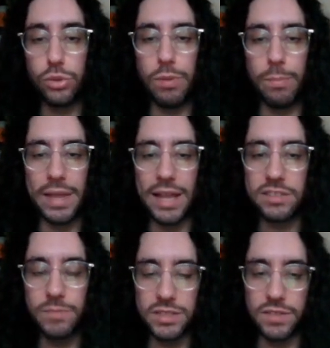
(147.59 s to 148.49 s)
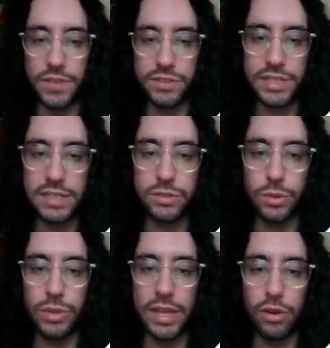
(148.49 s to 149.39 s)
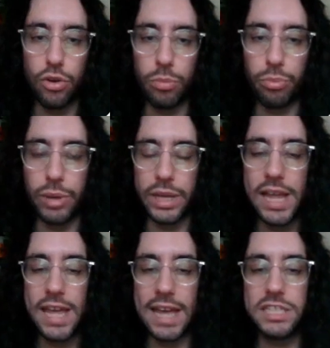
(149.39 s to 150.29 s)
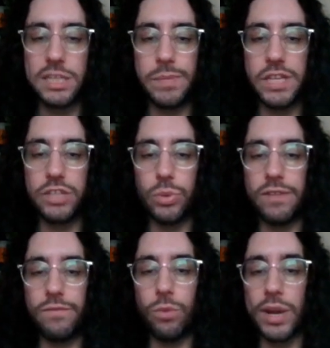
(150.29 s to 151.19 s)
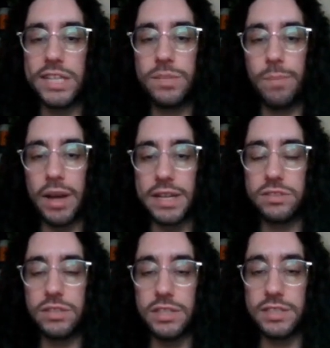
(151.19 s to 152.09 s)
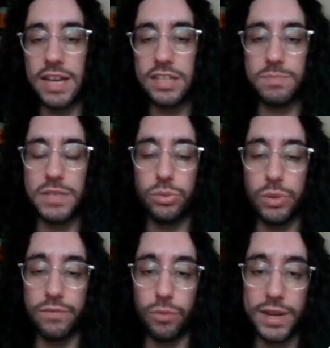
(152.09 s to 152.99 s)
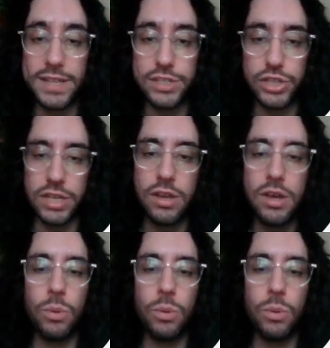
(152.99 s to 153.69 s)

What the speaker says: but may lack specificity, so they incorporate anti-P24 antibodies to detect P24 antigen,